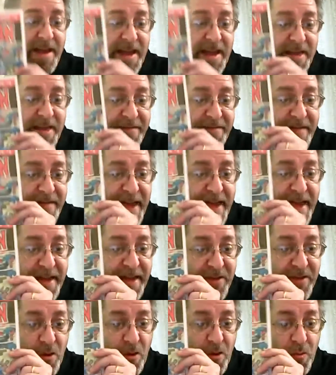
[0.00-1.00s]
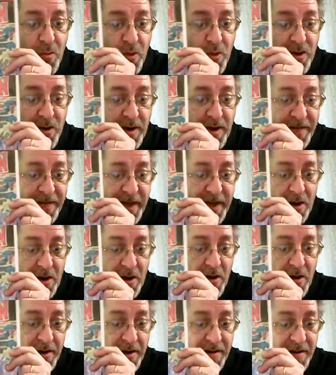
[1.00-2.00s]
if they don't work on the
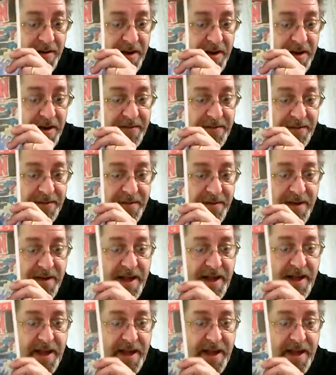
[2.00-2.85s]
art of the cover,